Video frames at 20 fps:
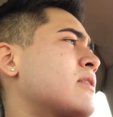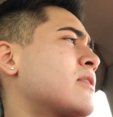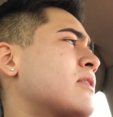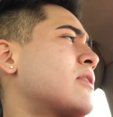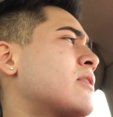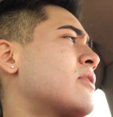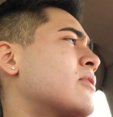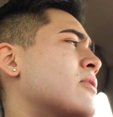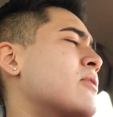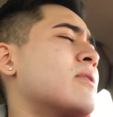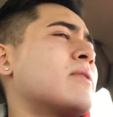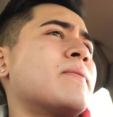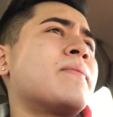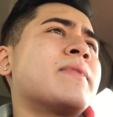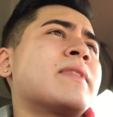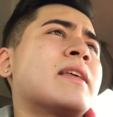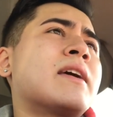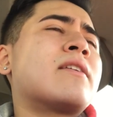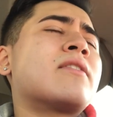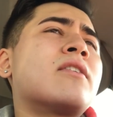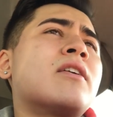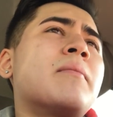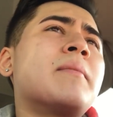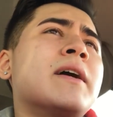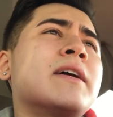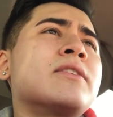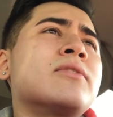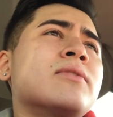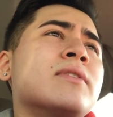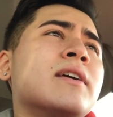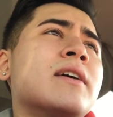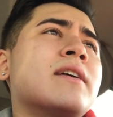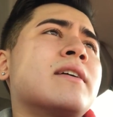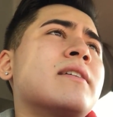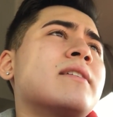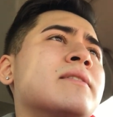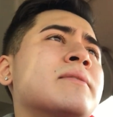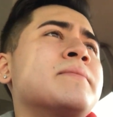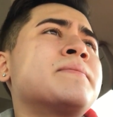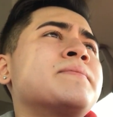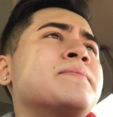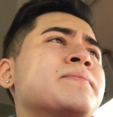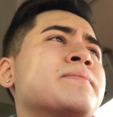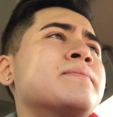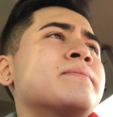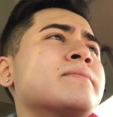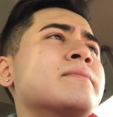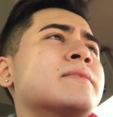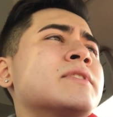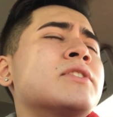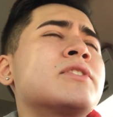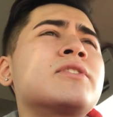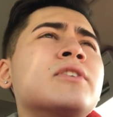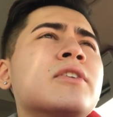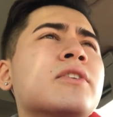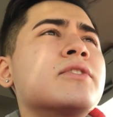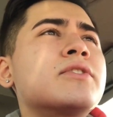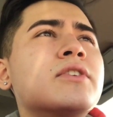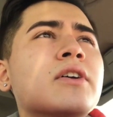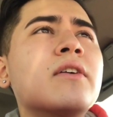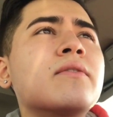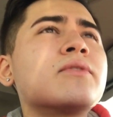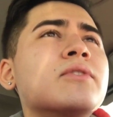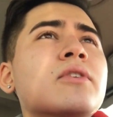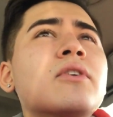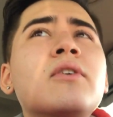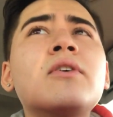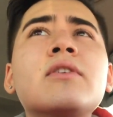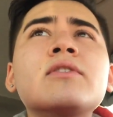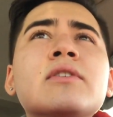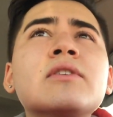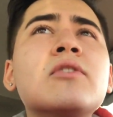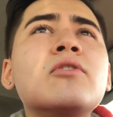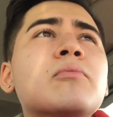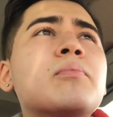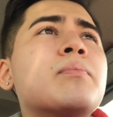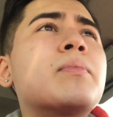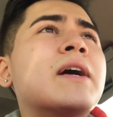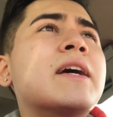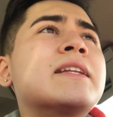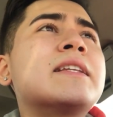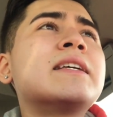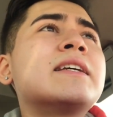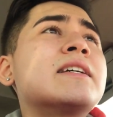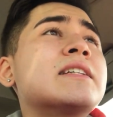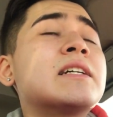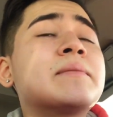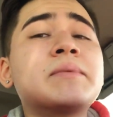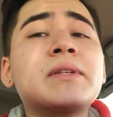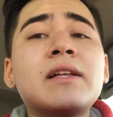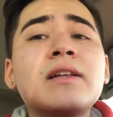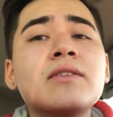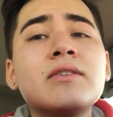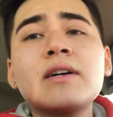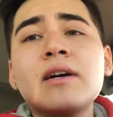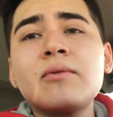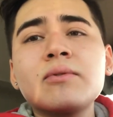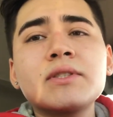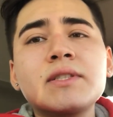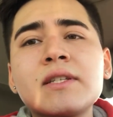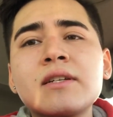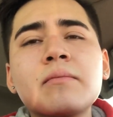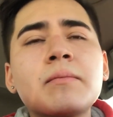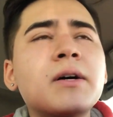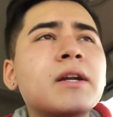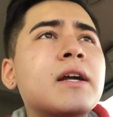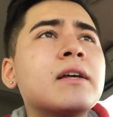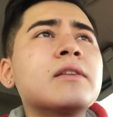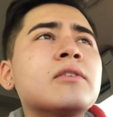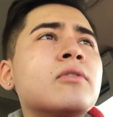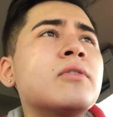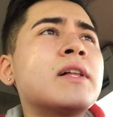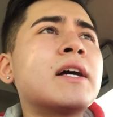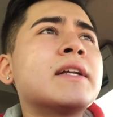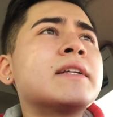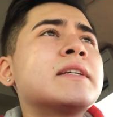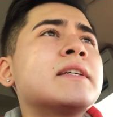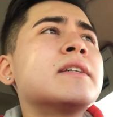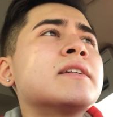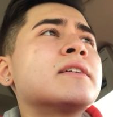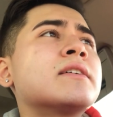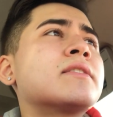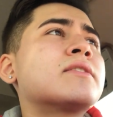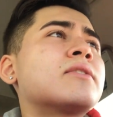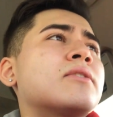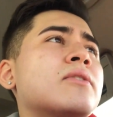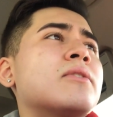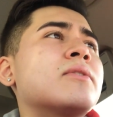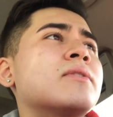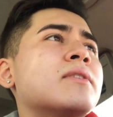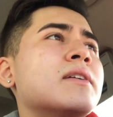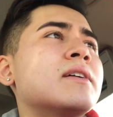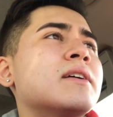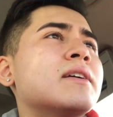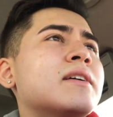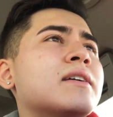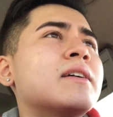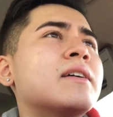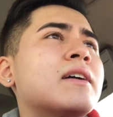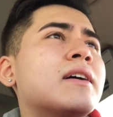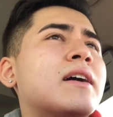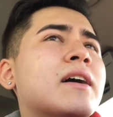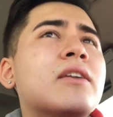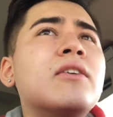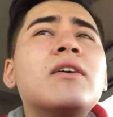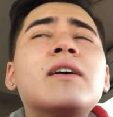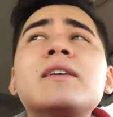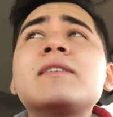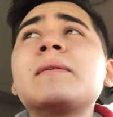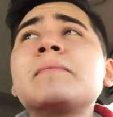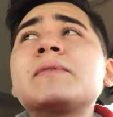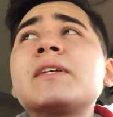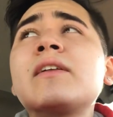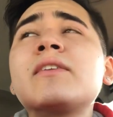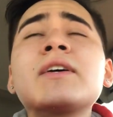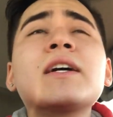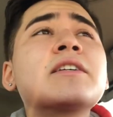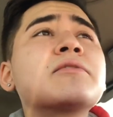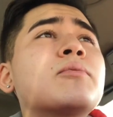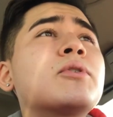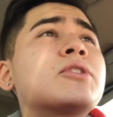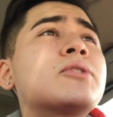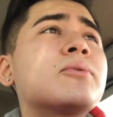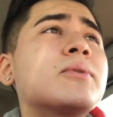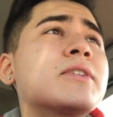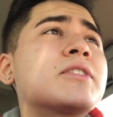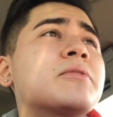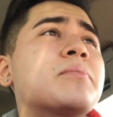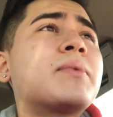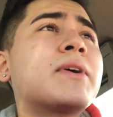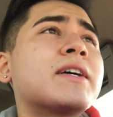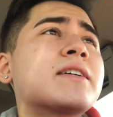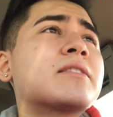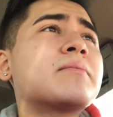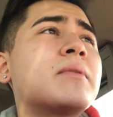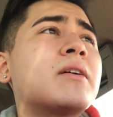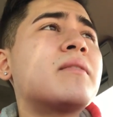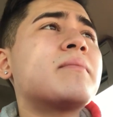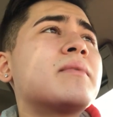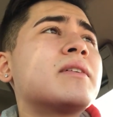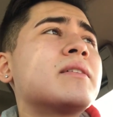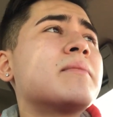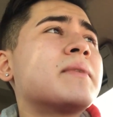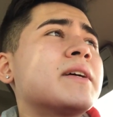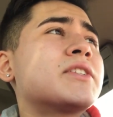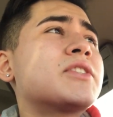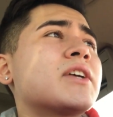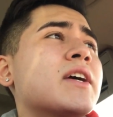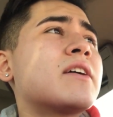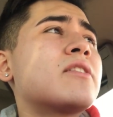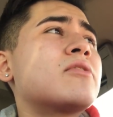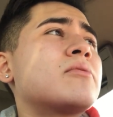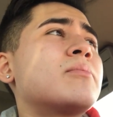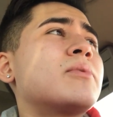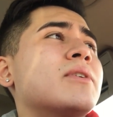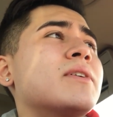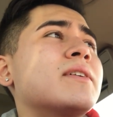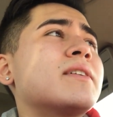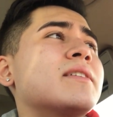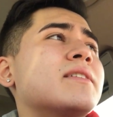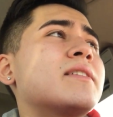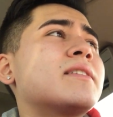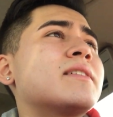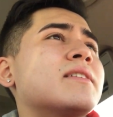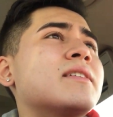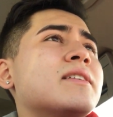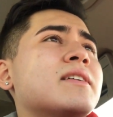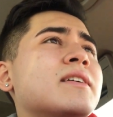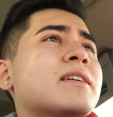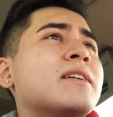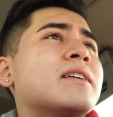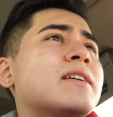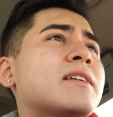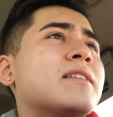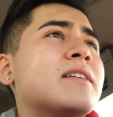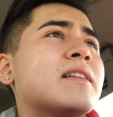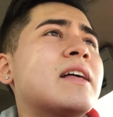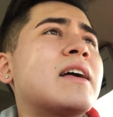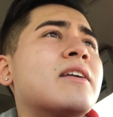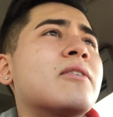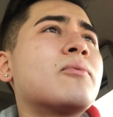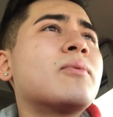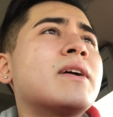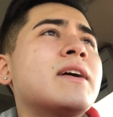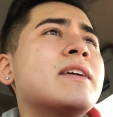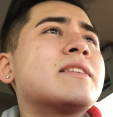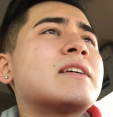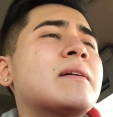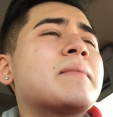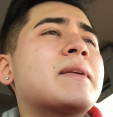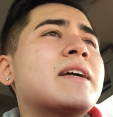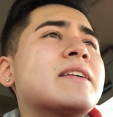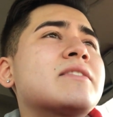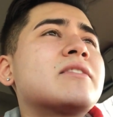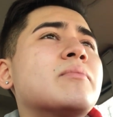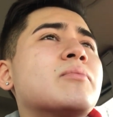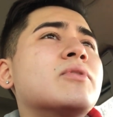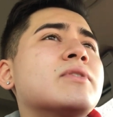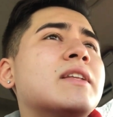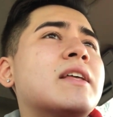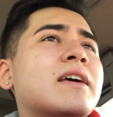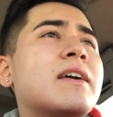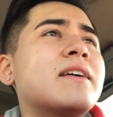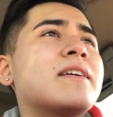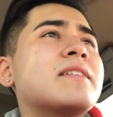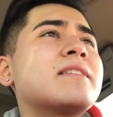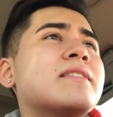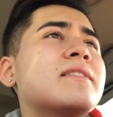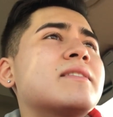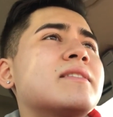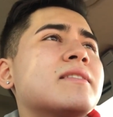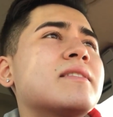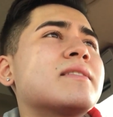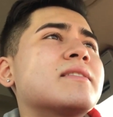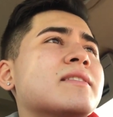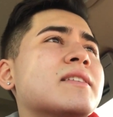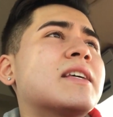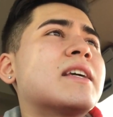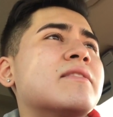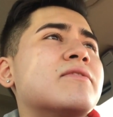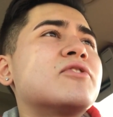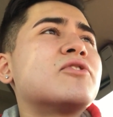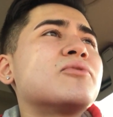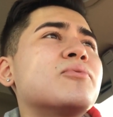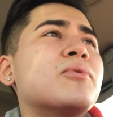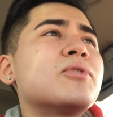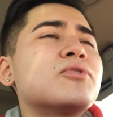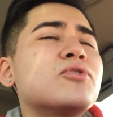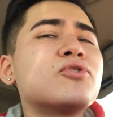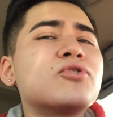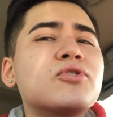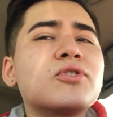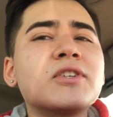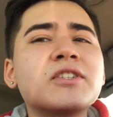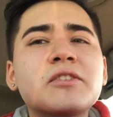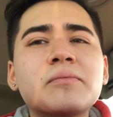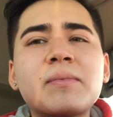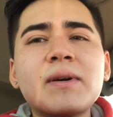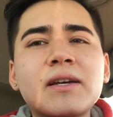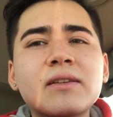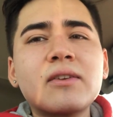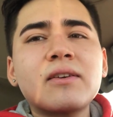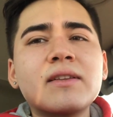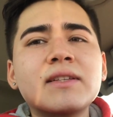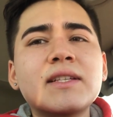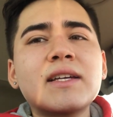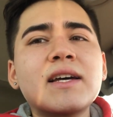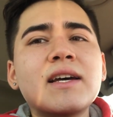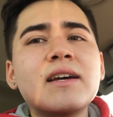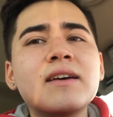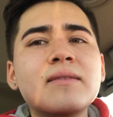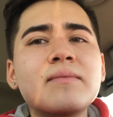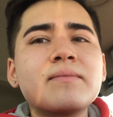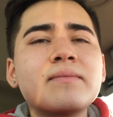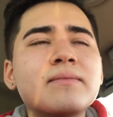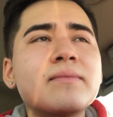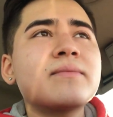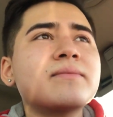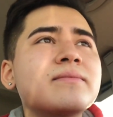Oh, I don't know, I might do that. Just other stuff, you know, other little ideas. I'm telling you, I always think about little ideas. So I know I'm telling you guys what to expect in my channel, but in a lot of ways, I'm not someone that gives you what you should expect all the time.